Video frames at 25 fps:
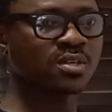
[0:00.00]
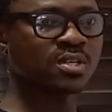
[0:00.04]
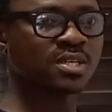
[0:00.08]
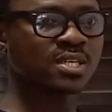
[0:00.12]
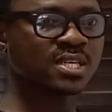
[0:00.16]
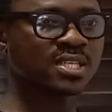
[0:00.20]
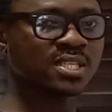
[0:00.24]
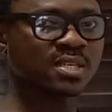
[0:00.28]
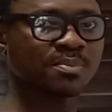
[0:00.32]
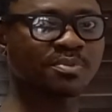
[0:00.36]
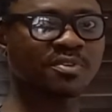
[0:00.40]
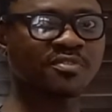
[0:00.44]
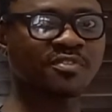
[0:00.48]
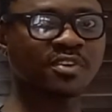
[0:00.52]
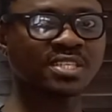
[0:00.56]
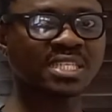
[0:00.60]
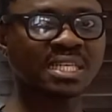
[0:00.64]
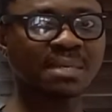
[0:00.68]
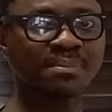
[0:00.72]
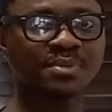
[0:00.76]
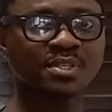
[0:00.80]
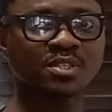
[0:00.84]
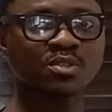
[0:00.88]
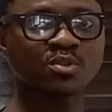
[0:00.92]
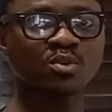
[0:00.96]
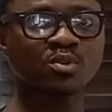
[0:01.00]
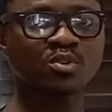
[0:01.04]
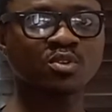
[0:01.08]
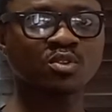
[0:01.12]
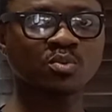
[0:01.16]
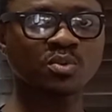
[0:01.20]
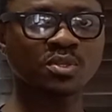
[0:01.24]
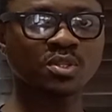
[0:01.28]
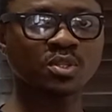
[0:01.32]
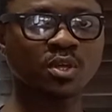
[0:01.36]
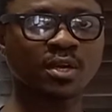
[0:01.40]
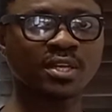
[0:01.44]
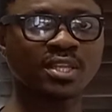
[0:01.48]
In the previous episode,
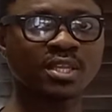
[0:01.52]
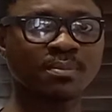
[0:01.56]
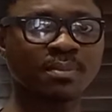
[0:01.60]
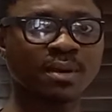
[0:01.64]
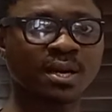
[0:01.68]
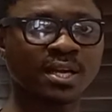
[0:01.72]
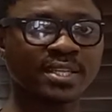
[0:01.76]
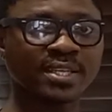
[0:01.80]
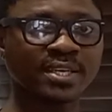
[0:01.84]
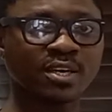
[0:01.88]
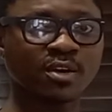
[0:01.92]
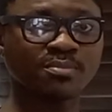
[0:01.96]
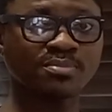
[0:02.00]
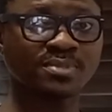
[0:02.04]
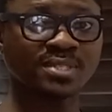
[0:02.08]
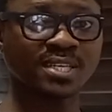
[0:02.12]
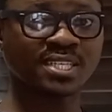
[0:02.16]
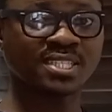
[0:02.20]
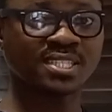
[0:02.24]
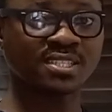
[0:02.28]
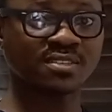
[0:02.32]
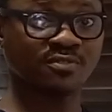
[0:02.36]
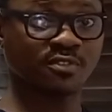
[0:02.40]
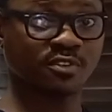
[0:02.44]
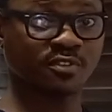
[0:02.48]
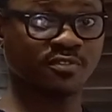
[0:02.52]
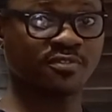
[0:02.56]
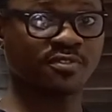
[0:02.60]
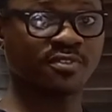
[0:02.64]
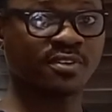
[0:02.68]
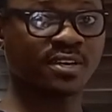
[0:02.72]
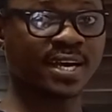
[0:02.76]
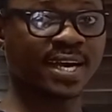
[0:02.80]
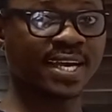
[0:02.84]
we talked about the objective of